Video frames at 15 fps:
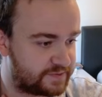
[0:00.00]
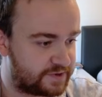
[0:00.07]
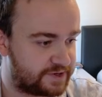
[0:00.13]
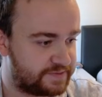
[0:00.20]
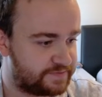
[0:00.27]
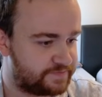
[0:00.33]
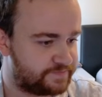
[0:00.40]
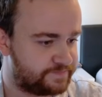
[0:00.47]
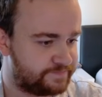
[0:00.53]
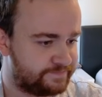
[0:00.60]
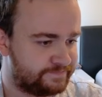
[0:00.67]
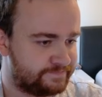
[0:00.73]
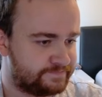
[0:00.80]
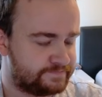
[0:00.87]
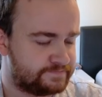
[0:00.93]
right?
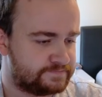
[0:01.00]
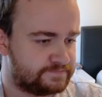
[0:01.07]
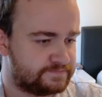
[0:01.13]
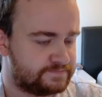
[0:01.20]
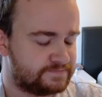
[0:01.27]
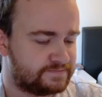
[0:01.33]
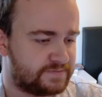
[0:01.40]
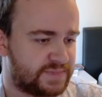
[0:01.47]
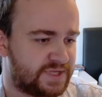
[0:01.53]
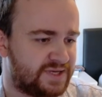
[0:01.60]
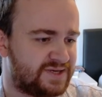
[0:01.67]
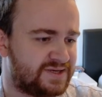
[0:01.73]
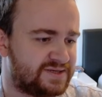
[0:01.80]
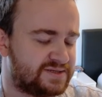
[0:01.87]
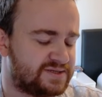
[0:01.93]

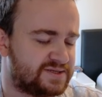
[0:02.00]
Yeah.